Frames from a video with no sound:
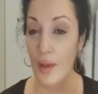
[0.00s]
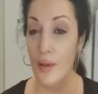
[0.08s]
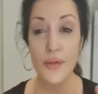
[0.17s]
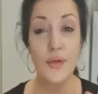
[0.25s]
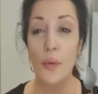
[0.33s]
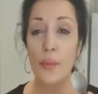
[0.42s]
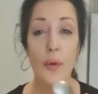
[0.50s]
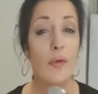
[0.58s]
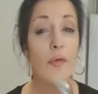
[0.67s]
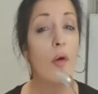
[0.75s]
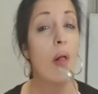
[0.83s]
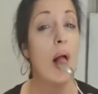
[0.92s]
so
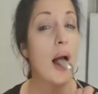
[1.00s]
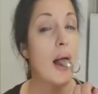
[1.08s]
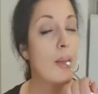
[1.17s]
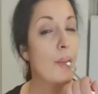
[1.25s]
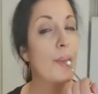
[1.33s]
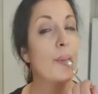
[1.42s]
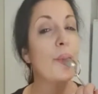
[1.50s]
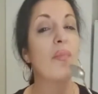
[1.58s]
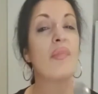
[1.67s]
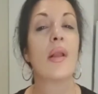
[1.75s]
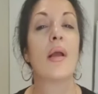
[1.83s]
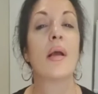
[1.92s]
beautiful
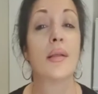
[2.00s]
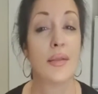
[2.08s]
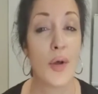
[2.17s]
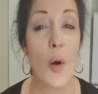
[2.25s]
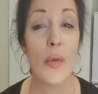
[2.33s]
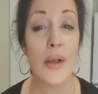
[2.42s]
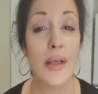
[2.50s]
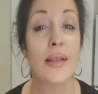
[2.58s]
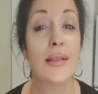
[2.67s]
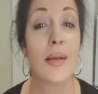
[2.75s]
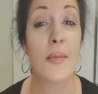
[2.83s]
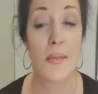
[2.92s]
and so
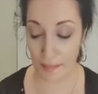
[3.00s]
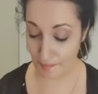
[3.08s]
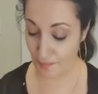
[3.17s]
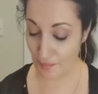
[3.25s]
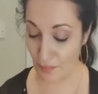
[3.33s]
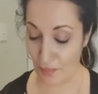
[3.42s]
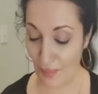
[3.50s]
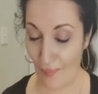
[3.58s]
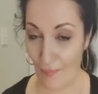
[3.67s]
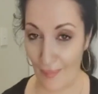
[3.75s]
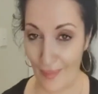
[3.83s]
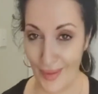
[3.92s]
easy
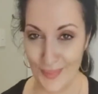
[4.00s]
okay